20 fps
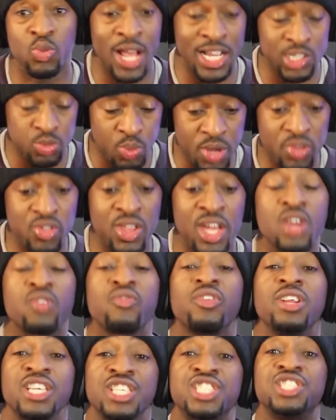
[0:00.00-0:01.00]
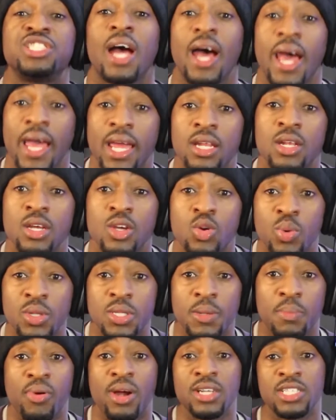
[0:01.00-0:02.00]
That's where they can really shine
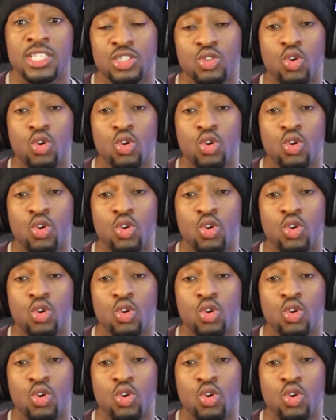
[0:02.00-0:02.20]
with the Project